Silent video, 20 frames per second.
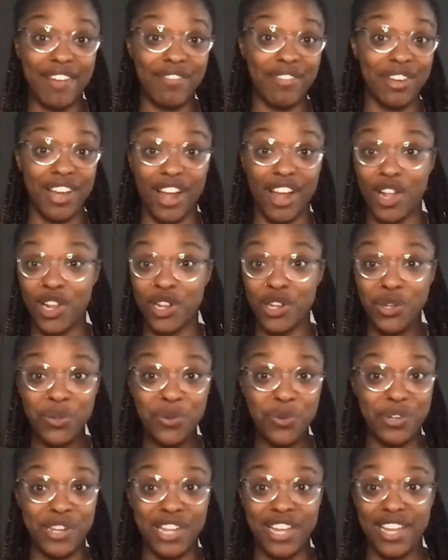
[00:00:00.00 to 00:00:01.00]
a
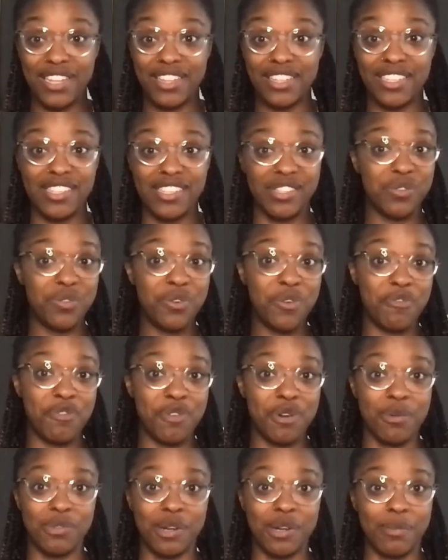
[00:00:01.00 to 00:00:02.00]
clue that these
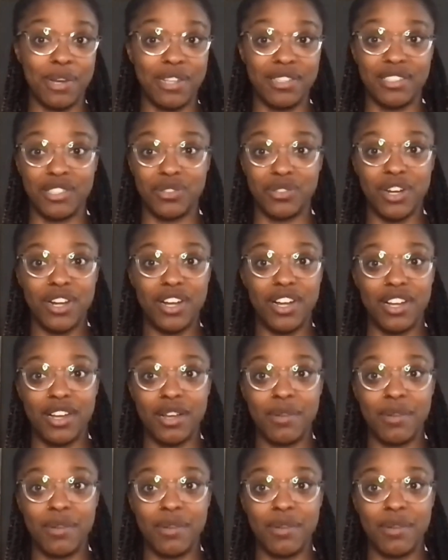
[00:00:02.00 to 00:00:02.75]
uniforms are about to drop.